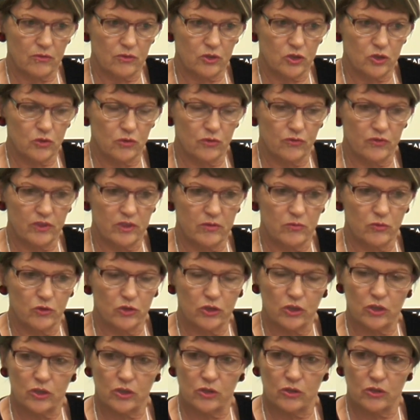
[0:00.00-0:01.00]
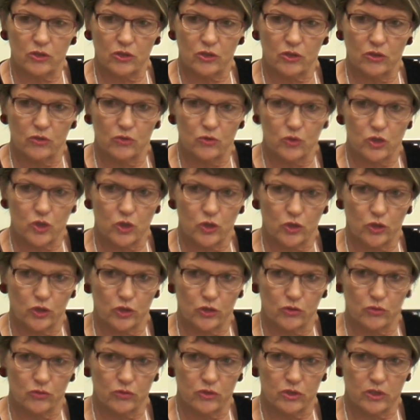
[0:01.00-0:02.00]
two of them were also
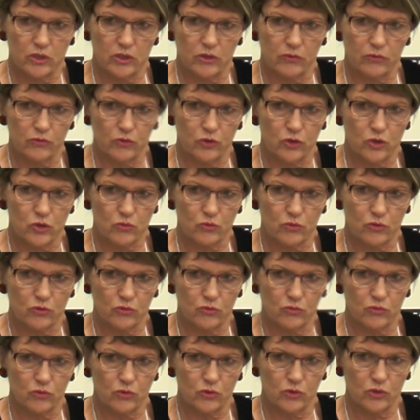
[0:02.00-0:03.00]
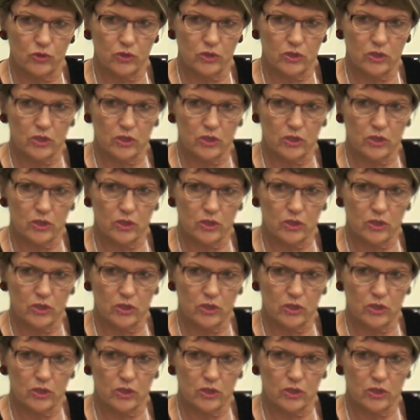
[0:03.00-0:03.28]
killed in the First World War.